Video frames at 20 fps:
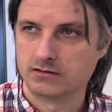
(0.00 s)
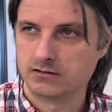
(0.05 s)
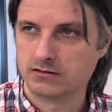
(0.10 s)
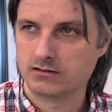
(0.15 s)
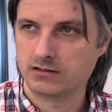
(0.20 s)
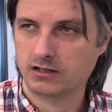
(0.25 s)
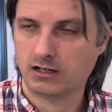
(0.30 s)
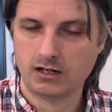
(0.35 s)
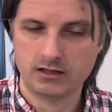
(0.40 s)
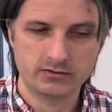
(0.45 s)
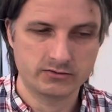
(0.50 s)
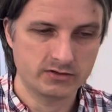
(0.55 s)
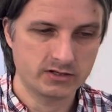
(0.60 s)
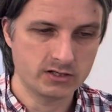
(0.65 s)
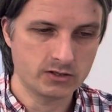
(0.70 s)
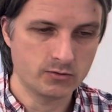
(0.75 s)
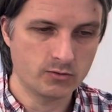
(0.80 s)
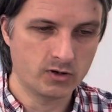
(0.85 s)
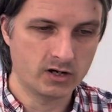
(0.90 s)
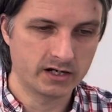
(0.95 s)
the color that
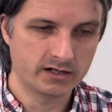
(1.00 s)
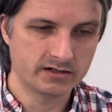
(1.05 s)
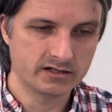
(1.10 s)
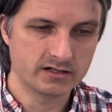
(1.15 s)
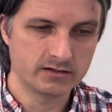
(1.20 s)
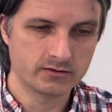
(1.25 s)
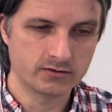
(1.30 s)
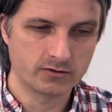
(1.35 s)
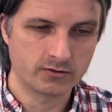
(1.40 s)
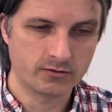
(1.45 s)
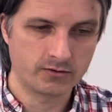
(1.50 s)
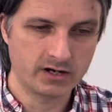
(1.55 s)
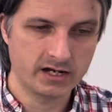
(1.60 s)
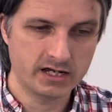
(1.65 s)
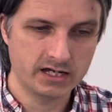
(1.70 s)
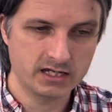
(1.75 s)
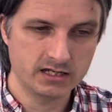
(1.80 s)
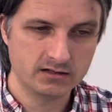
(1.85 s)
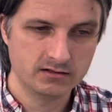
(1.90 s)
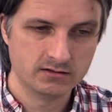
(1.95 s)
you want, either
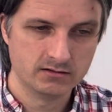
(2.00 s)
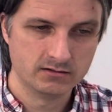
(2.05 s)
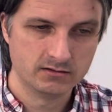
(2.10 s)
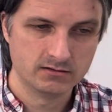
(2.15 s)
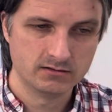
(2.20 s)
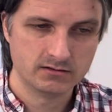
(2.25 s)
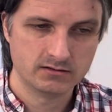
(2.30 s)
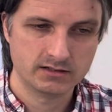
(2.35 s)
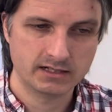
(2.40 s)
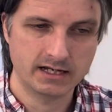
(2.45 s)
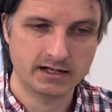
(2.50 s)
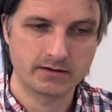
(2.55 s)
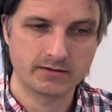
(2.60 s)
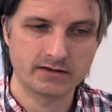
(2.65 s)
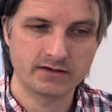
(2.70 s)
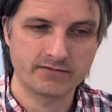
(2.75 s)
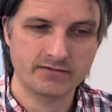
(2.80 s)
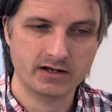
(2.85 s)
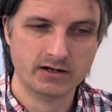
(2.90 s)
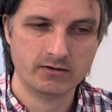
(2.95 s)
gray. Now,
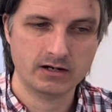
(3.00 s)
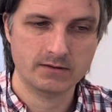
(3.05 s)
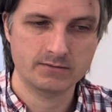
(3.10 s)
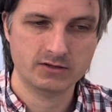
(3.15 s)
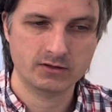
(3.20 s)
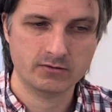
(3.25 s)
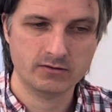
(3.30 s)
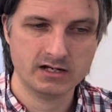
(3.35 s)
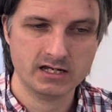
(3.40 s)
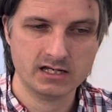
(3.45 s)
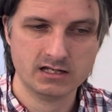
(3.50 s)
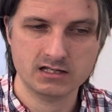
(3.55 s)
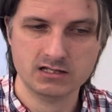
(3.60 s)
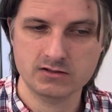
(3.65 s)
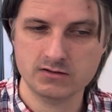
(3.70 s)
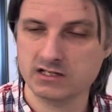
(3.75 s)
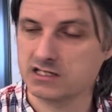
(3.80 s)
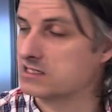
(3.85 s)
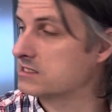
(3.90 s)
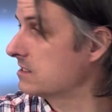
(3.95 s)
if I grab the gray, can
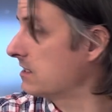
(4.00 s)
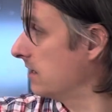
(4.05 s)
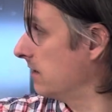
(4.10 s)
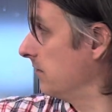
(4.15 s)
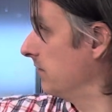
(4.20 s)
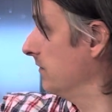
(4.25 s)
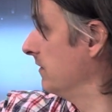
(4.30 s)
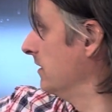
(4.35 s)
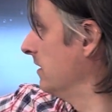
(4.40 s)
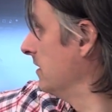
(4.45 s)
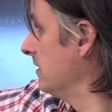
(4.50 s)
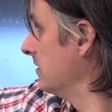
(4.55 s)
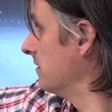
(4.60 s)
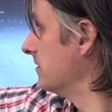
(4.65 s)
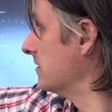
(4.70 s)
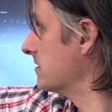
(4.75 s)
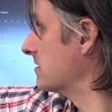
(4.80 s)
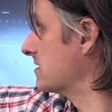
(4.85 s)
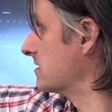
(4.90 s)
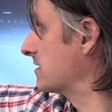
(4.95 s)
you guys see how
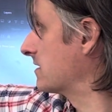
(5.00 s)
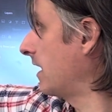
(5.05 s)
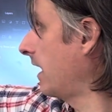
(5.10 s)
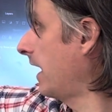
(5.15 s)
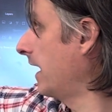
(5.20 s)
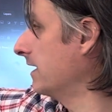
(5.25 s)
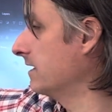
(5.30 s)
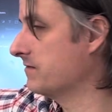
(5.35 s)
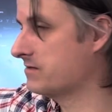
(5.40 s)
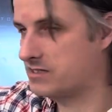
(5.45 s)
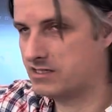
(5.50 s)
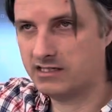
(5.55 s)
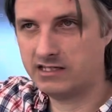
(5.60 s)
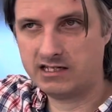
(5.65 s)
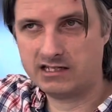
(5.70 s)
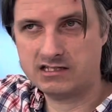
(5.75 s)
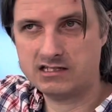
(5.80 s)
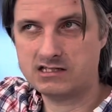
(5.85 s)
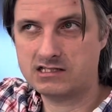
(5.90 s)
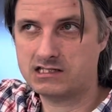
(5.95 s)
this is kind of
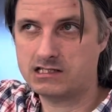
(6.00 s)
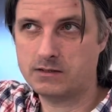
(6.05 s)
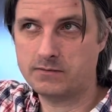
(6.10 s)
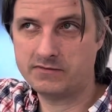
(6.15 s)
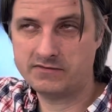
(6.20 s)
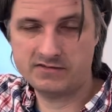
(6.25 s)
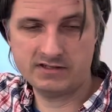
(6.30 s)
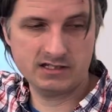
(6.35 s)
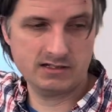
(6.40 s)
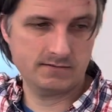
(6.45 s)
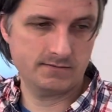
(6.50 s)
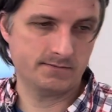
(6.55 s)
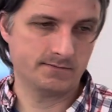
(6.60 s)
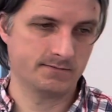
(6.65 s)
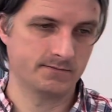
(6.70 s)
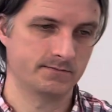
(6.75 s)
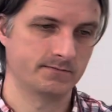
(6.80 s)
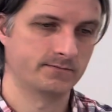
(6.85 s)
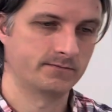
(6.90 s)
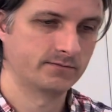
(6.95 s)
selecting some of it?
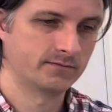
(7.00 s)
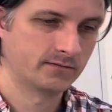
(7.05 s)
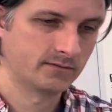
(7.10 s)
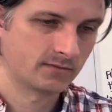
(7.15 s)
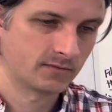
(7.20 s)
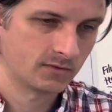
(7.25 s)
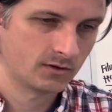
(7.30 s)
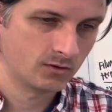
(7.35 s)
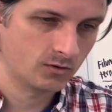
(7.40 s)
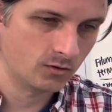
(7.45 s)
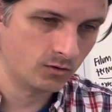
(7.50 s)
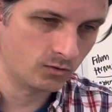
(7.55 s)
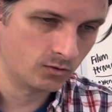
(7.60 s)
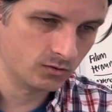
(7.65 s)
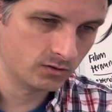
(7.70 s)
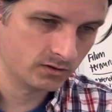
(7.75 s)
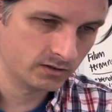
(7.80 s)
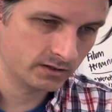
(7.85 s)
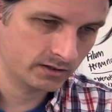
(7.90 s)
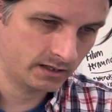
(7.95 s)

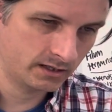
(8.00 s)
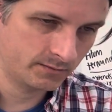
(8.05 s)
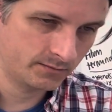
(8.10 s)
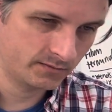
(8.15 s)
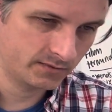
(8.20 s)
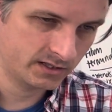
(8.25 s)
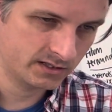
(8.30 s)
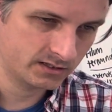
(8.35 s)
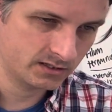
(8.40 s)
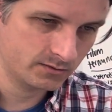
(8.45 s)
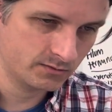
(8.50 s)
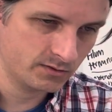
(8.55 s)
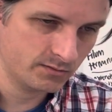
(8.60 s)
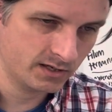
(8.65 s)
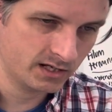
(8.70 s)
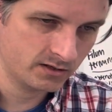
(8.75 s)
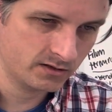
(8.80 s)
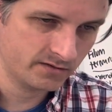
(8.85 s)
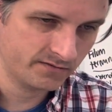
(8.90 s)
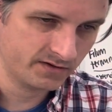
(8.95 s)
Or it's gonna be
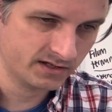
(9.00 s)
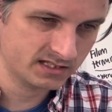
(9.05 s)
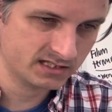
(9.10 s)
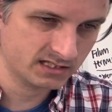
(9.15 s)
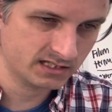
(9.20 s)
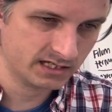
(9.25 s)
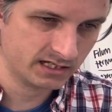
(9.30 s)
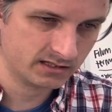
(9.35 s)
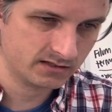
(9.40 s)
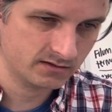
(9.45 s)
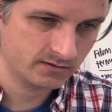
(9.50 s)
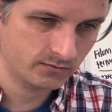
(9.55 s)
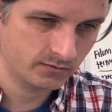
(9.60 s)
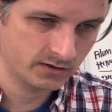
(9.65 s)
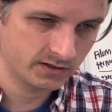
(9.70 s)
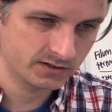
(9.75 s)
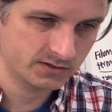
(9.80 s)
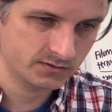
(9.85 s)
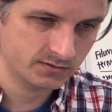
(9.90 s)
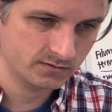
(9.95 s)
better if I select where
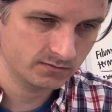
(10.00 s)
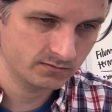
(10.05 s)
it's